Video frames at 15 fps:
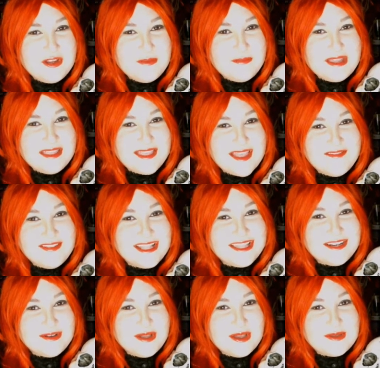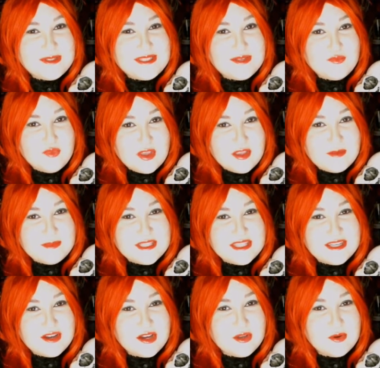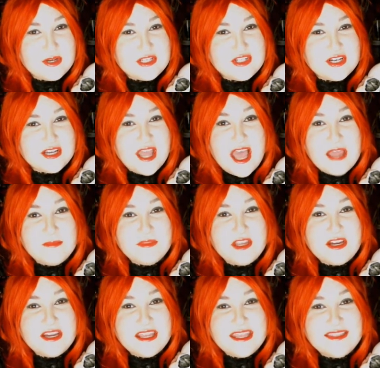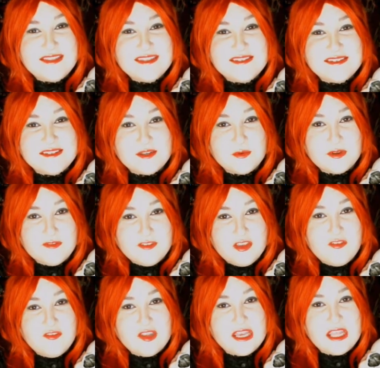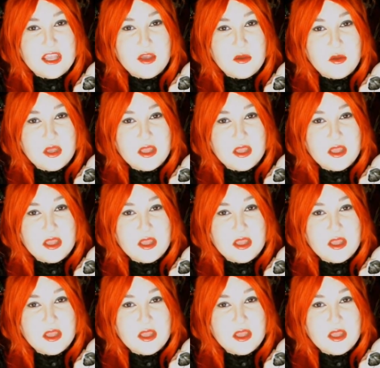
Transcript: my lovely little ghosts, and welcome to the Dark Orchard. I'm Laura, and this is a review video.